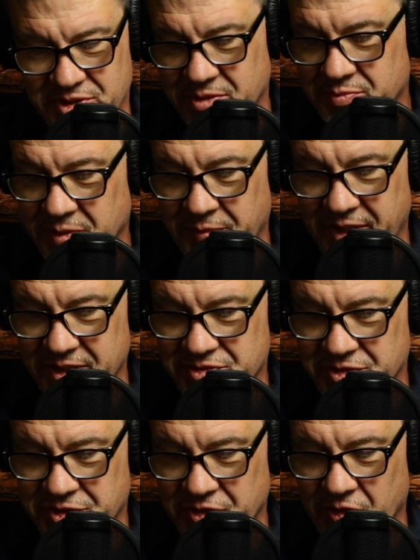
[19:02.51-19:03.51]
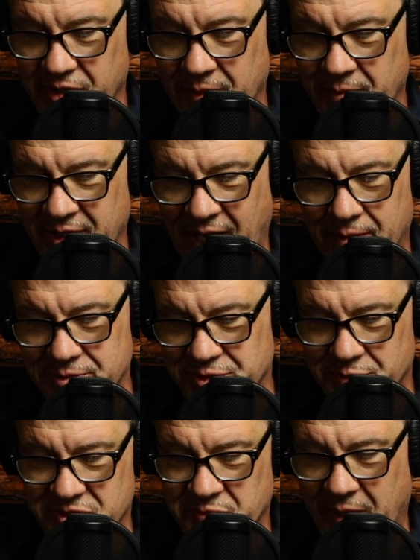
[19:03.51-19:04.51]
to implementing security. I mean, how would
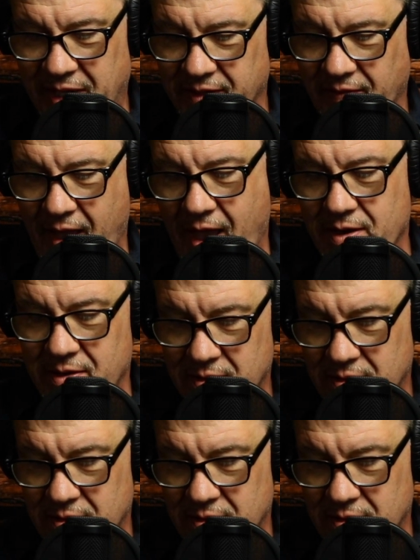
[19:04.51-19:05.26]
you respond to that?